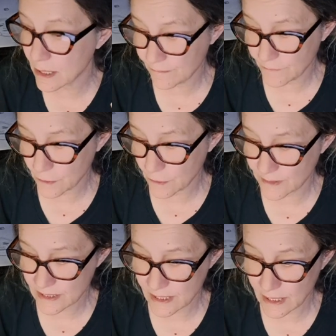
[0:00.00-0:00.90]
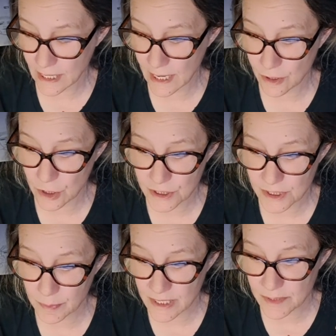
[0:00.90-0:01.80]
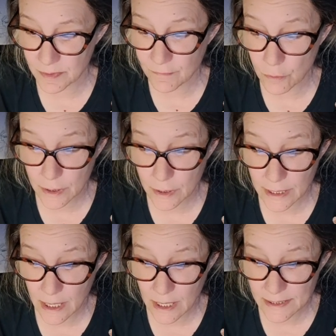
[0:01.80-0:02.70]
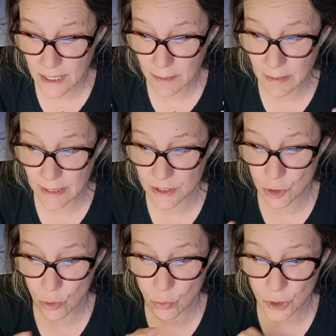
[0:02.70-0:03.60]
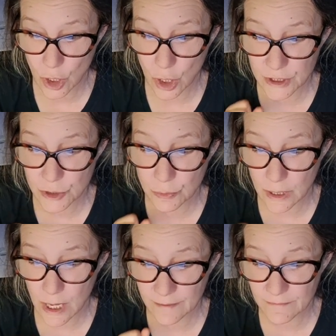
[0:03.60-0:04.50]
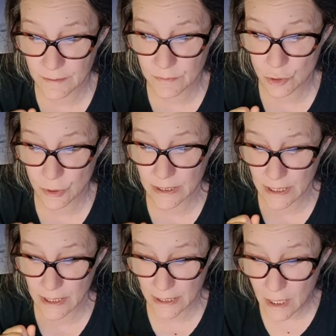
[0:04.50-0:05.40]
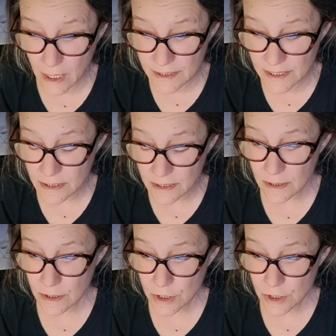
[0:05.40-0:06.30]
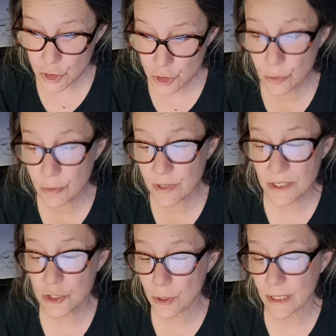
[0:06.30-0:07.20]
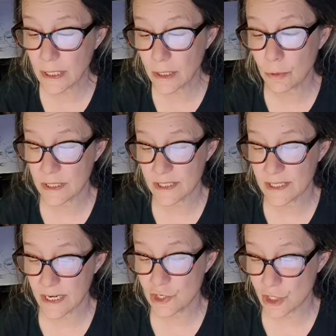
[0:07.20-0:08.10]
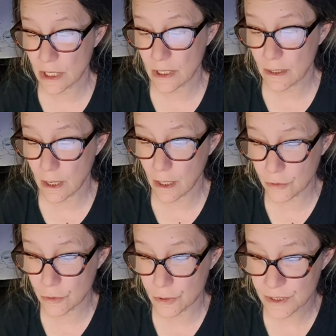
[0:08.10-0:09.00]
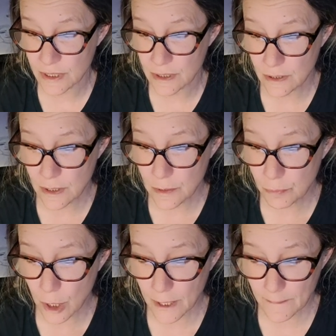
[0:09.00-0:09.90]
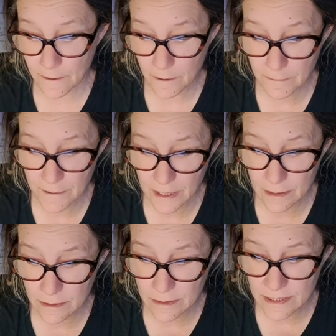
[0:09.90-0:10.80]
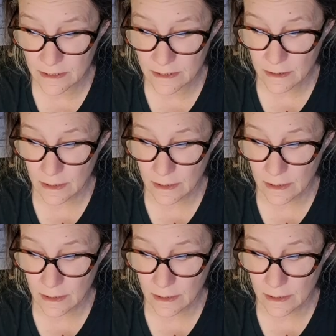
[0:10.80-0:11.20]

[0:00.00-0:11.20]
got involved is that I had art supplies before chaos, and I managed to hold on to a lot of them during chaos. So then during equalization, others brought their things